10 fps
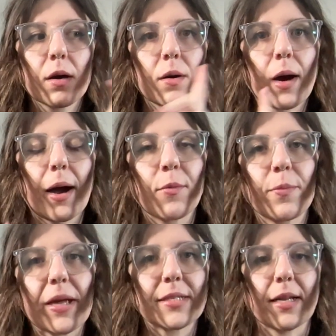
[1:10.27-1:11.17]
I will
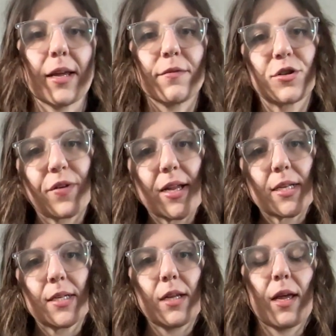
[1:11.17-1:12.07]
be attending a
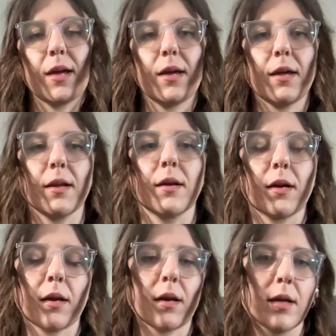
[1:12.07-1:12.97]
retreat
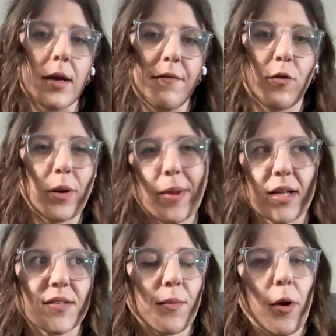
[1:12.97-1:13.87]
40
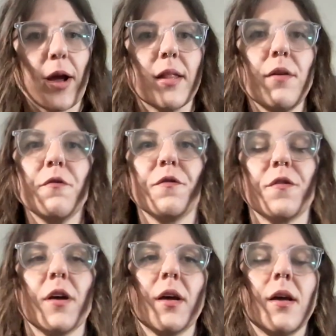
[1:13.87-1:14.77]
minutes from where I live
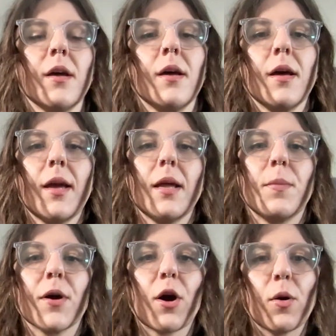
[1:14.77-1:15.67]
in
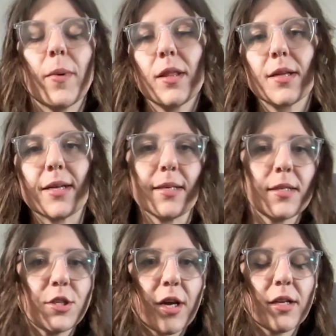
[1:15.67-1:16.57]
Peckolburn, the Daisy
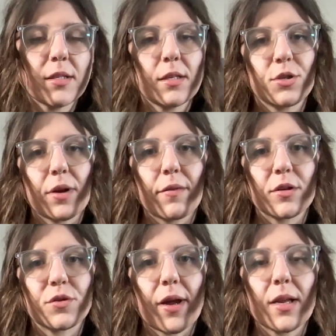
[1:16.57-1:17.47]
Chain Stitchery
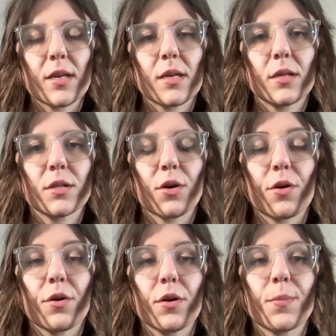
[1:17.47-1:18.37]
Retreat.
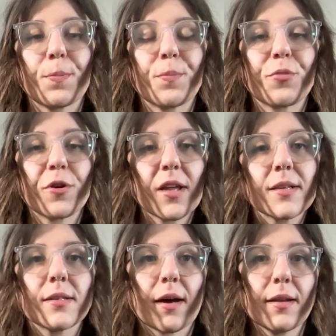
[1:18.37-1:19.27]
So pretty
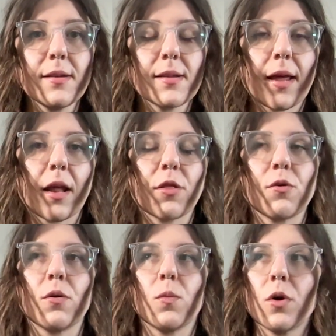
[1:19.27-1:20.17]
excited, and I
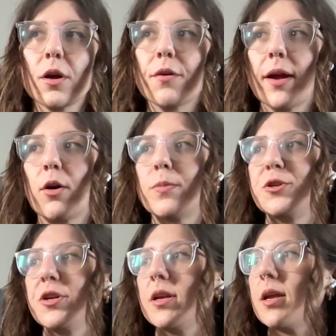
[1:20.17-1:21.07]
thought what a great
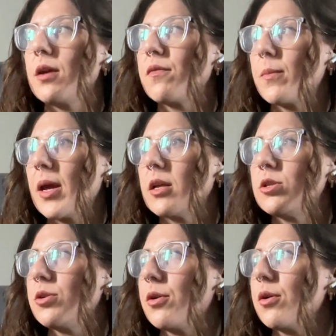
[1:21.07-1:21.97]
opportunity for me
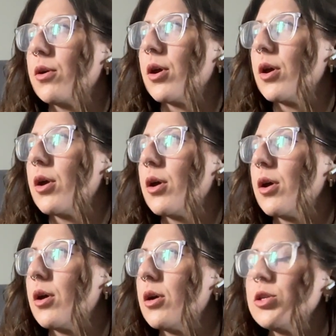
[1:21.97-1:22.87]
to
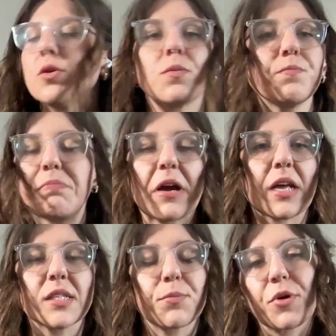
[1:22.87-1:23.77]
do a
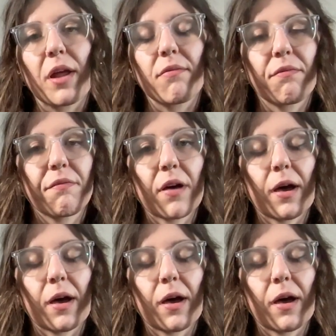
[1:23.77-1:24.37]
brief